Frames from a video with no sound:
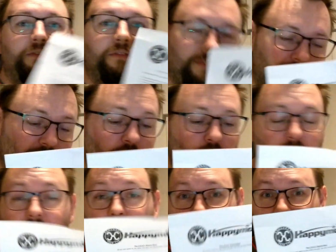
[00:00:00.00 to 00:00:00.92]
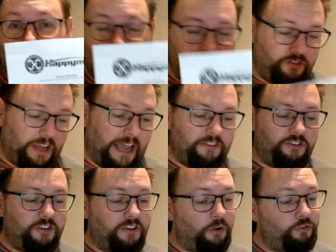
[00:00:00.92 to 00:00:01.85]
this is a really nice touch because it
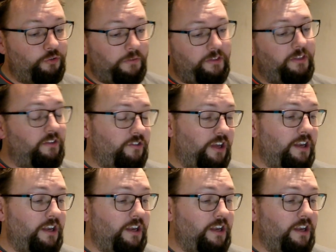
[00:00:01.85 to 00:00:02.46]
actually tells you everything that's